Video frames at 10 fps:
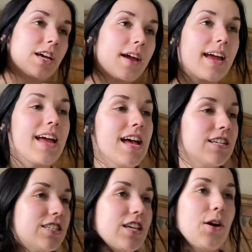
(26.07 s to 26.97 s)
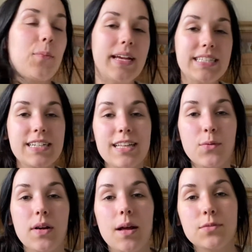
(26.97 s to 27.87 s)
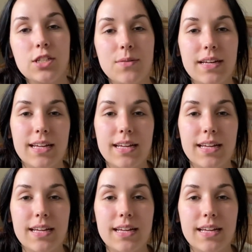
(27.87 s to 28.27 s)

Okay, so basically what I'm doing